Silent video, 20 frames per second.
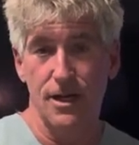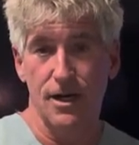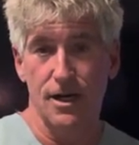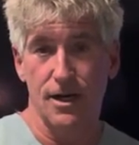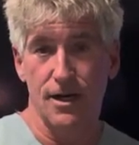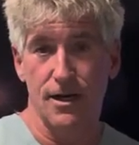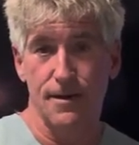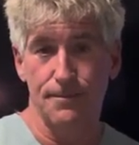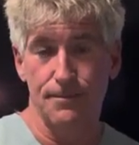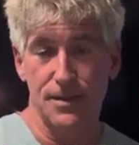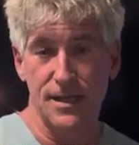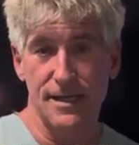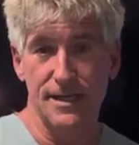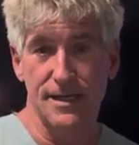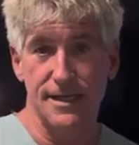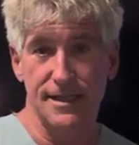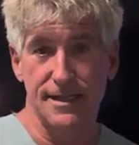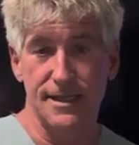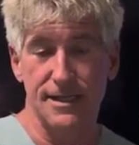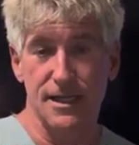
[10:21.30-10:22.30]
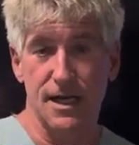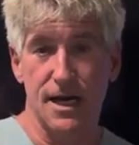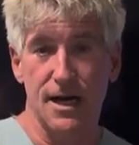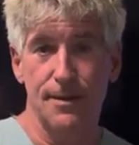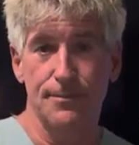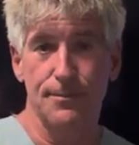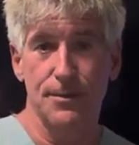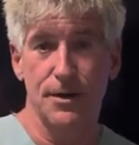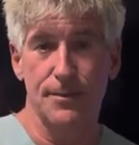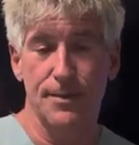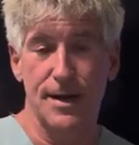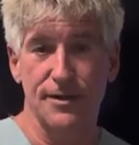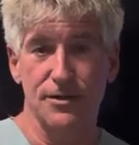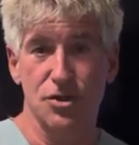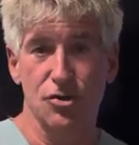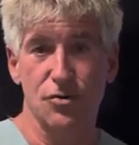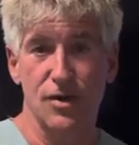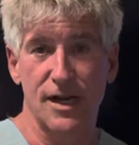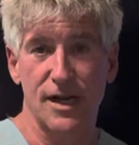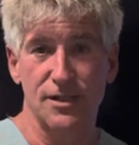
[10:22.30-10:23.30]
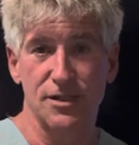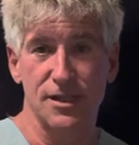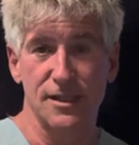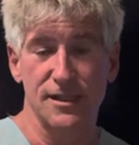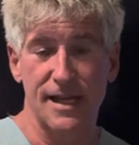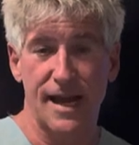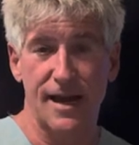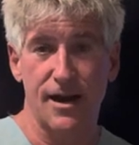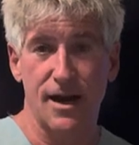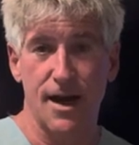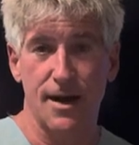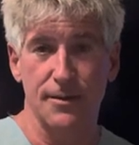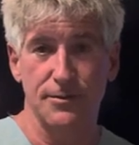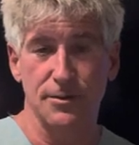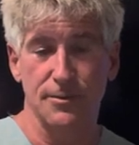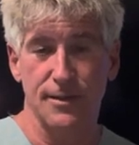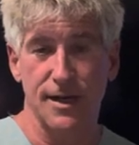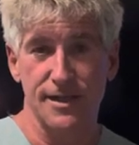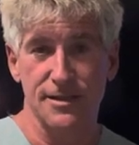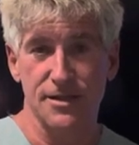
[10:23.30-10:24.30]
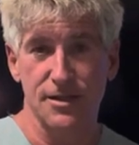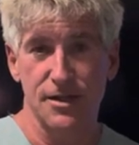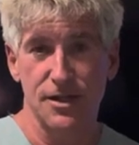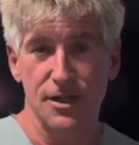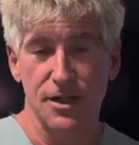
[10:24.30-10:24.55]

Um, pinned at the top about strategies how to optimize.